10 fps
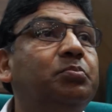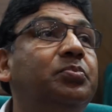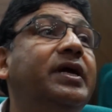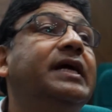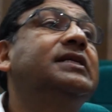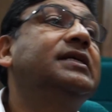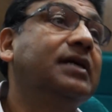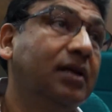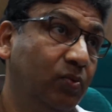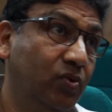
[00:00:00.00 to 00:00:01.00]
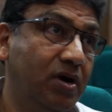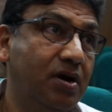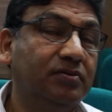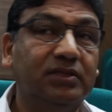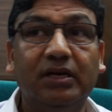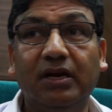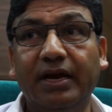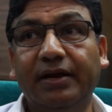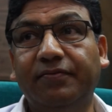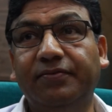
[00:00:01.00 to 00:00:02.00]
practical vows,
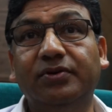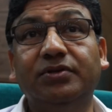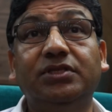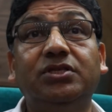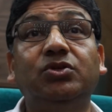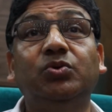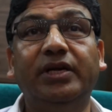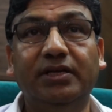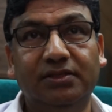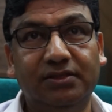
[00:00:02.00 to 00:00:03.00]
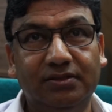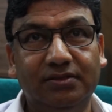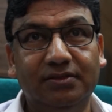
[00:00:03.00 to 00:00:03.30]
like for students,